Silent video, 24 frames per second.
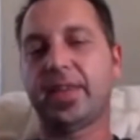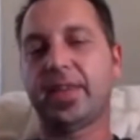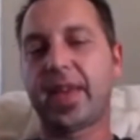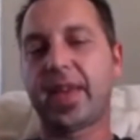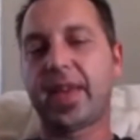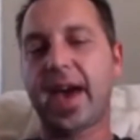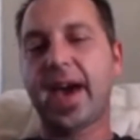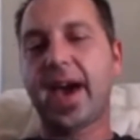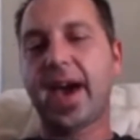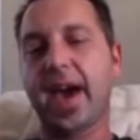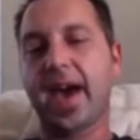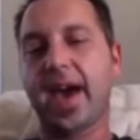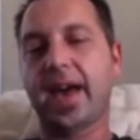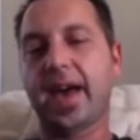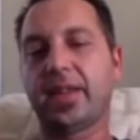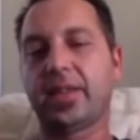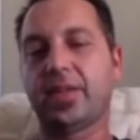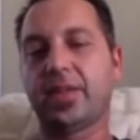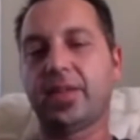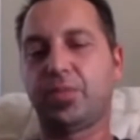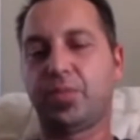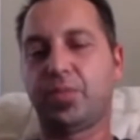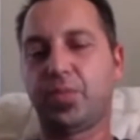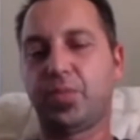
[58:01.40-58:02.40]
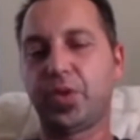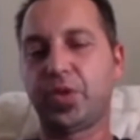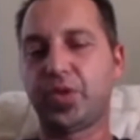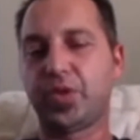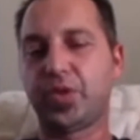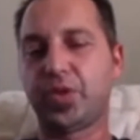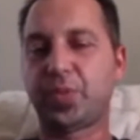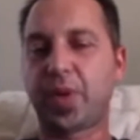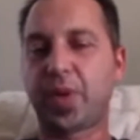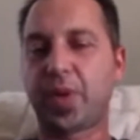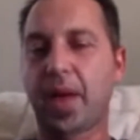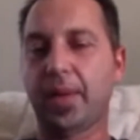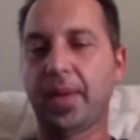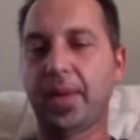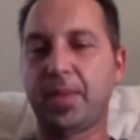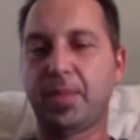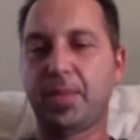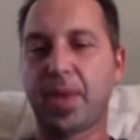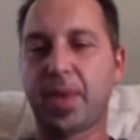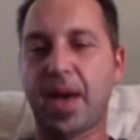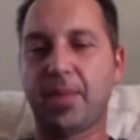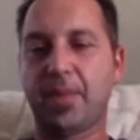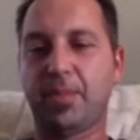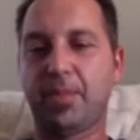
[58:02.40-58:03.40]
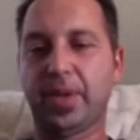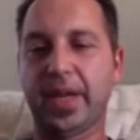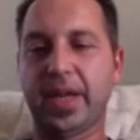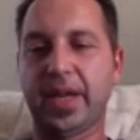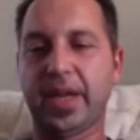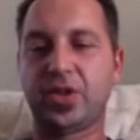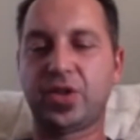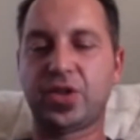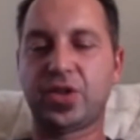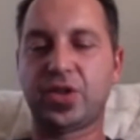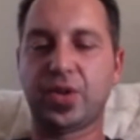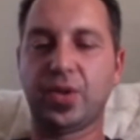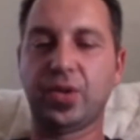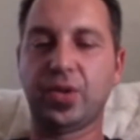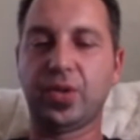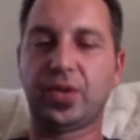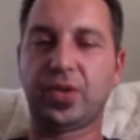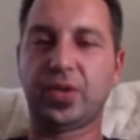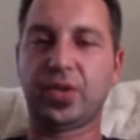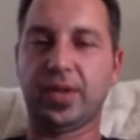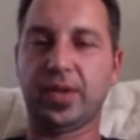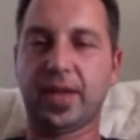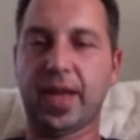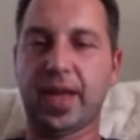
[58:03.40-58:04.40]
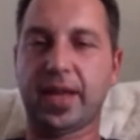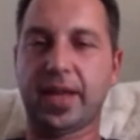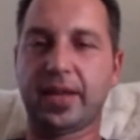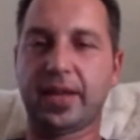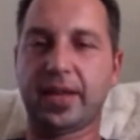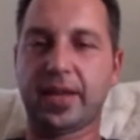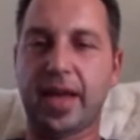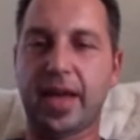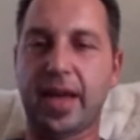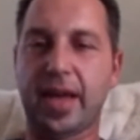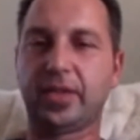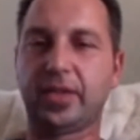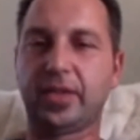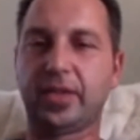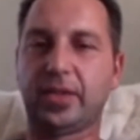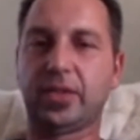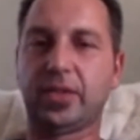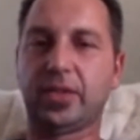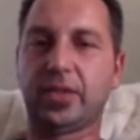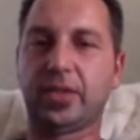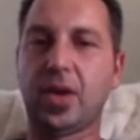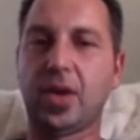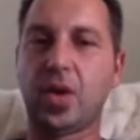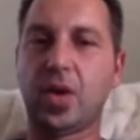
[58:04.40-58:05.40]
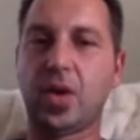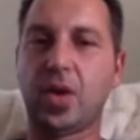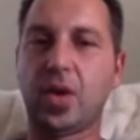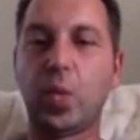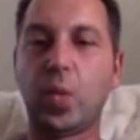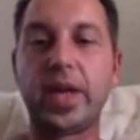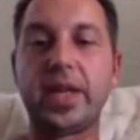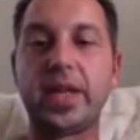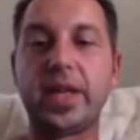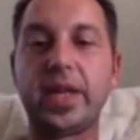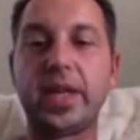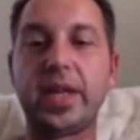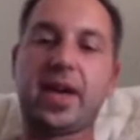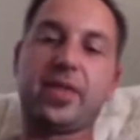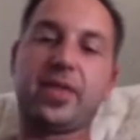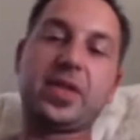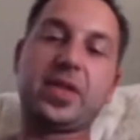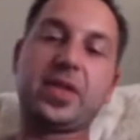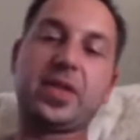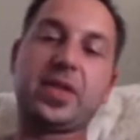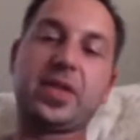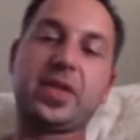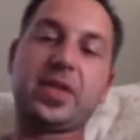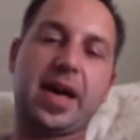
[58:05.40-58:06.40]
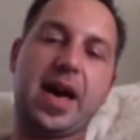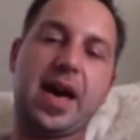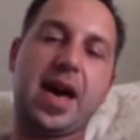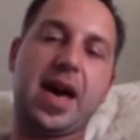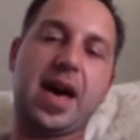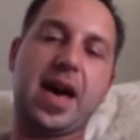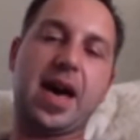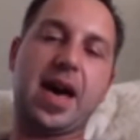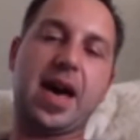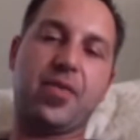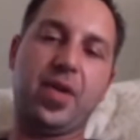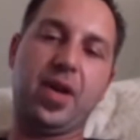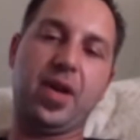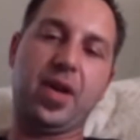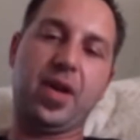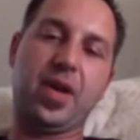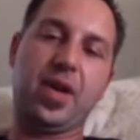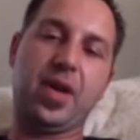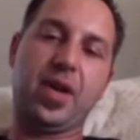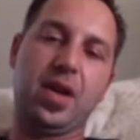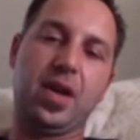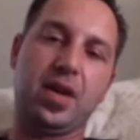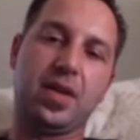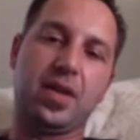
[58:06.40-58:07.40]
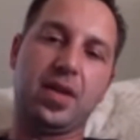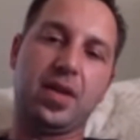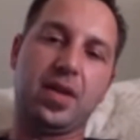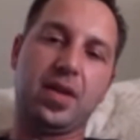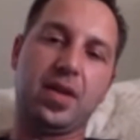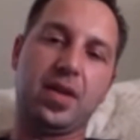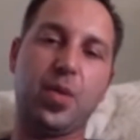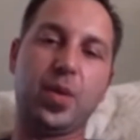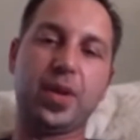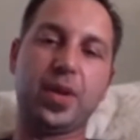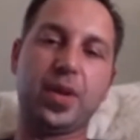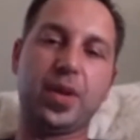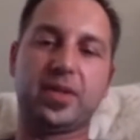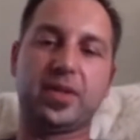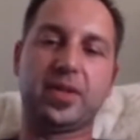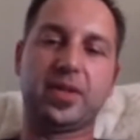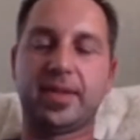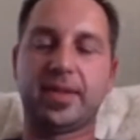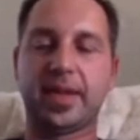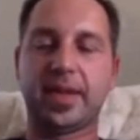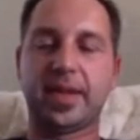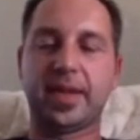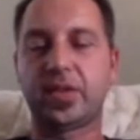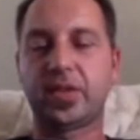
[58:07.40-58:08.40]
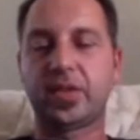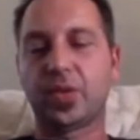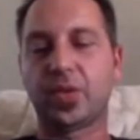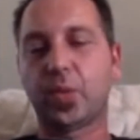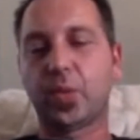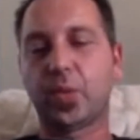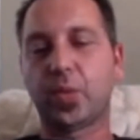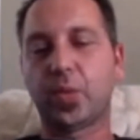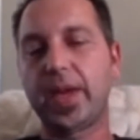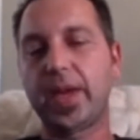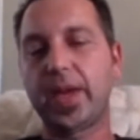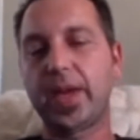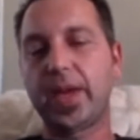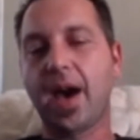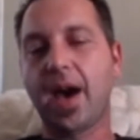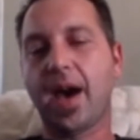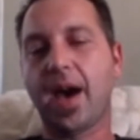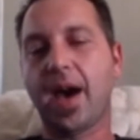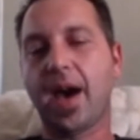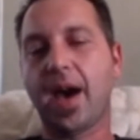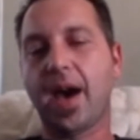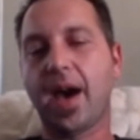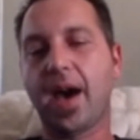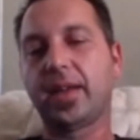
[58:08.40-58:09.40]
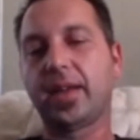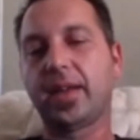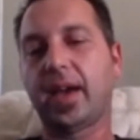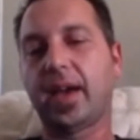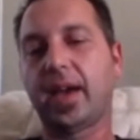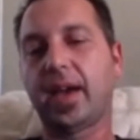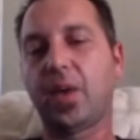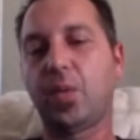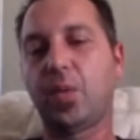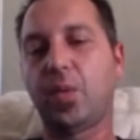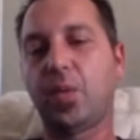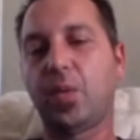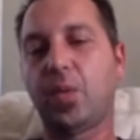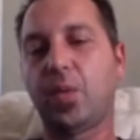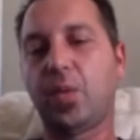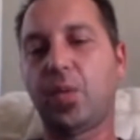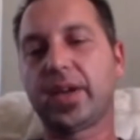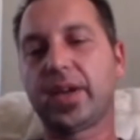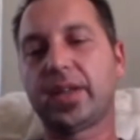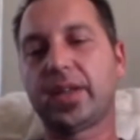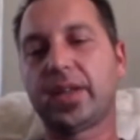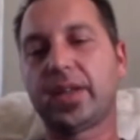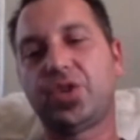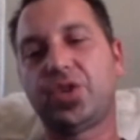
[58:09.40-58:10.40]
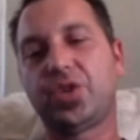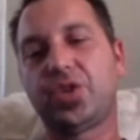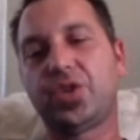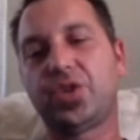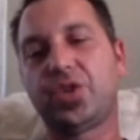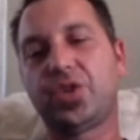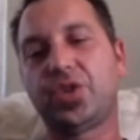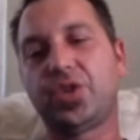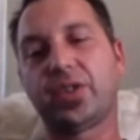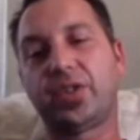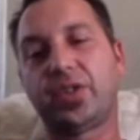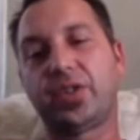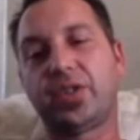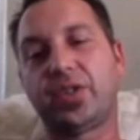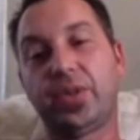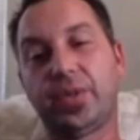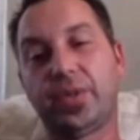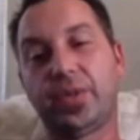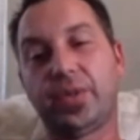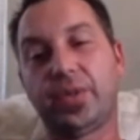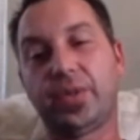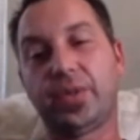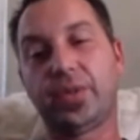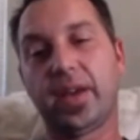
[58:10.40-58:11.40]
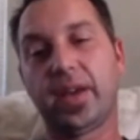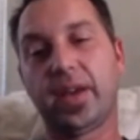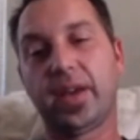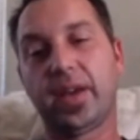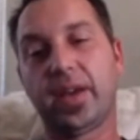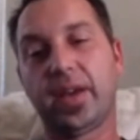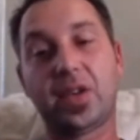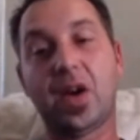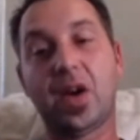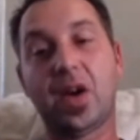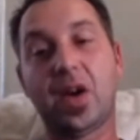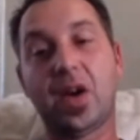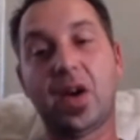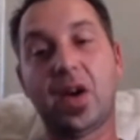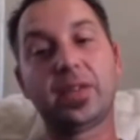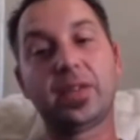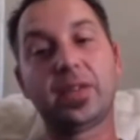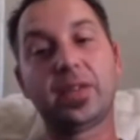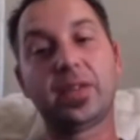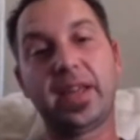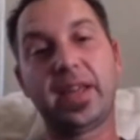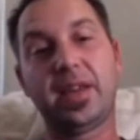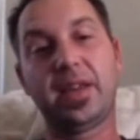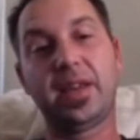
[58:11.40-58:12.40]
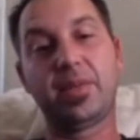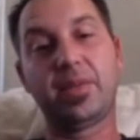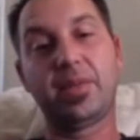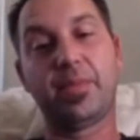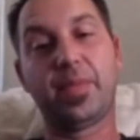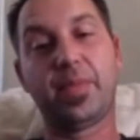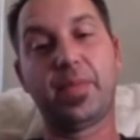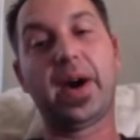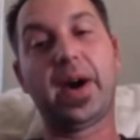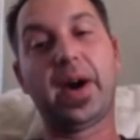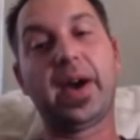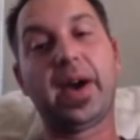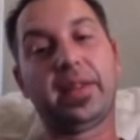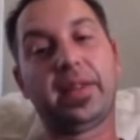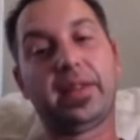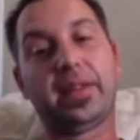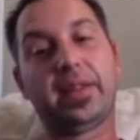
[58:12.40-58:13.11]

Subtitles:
that, which is probably at Blade Show's like nicest Wii knife that they have, now we take to Reate and we look at the Jack 2. It's ugly, but